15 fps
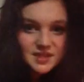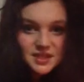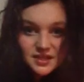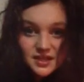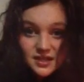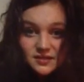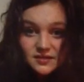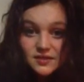
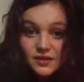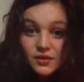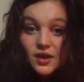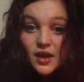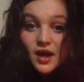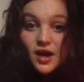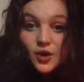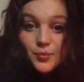yeah, so
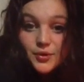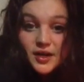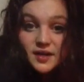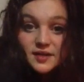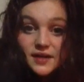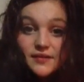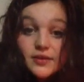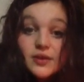I hope you
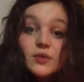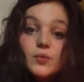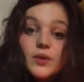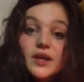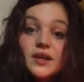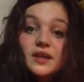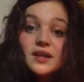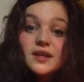guys have a good
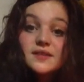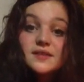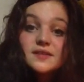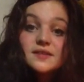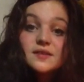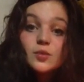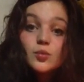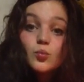week.
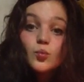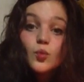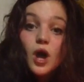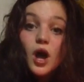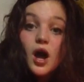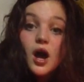Kisses. Mwah.